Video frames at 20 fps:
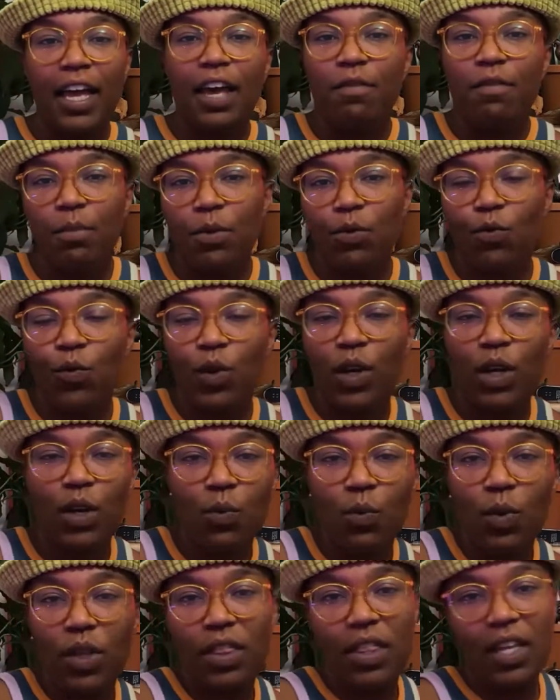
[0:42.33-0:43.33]
have been running
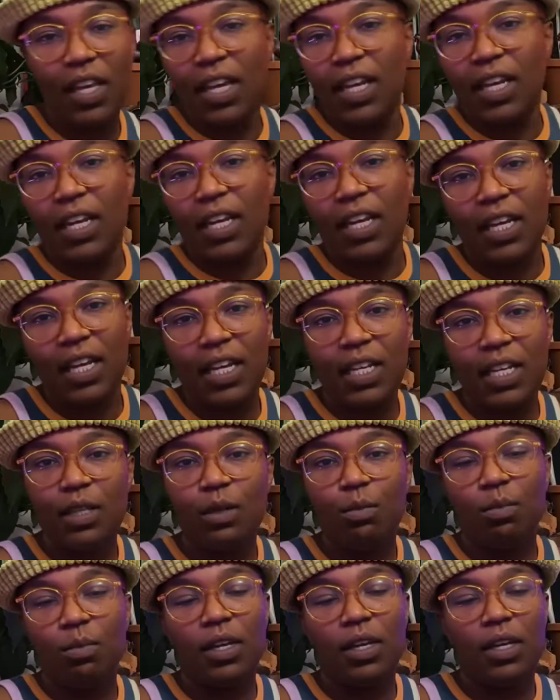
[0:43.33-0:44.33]
with it and it has
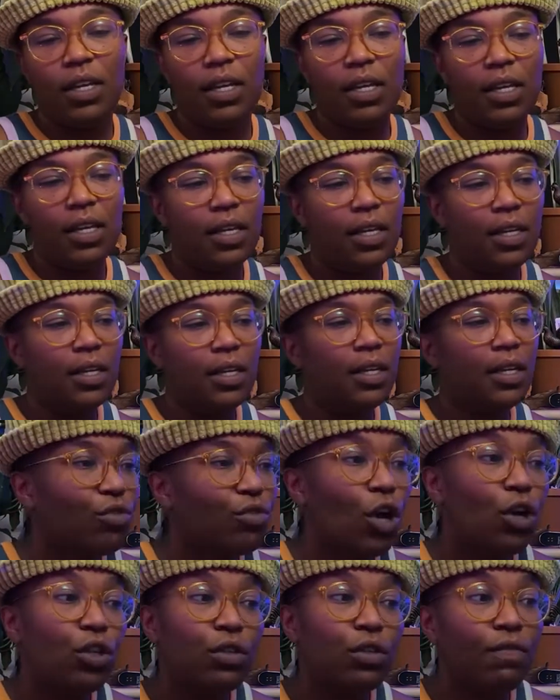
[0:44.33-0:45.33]
been
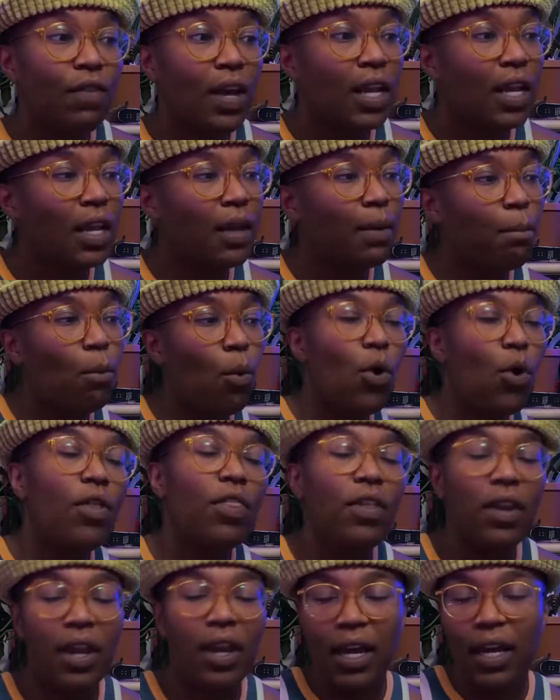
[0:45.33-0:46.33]
cultivating more
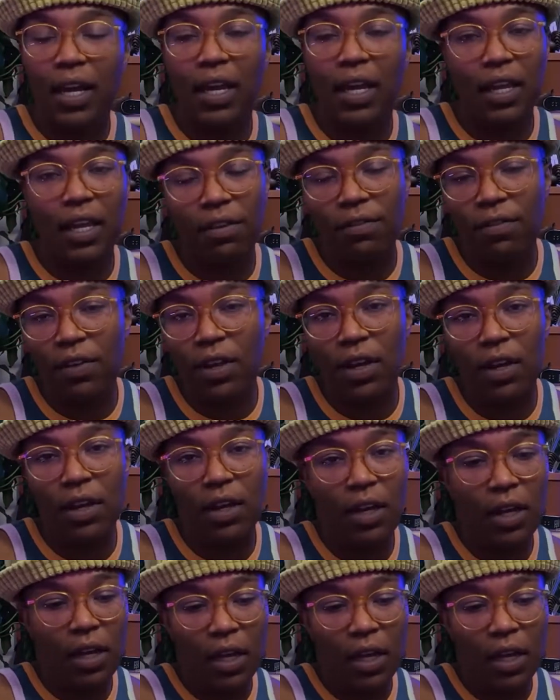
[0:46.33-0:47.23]
than I could even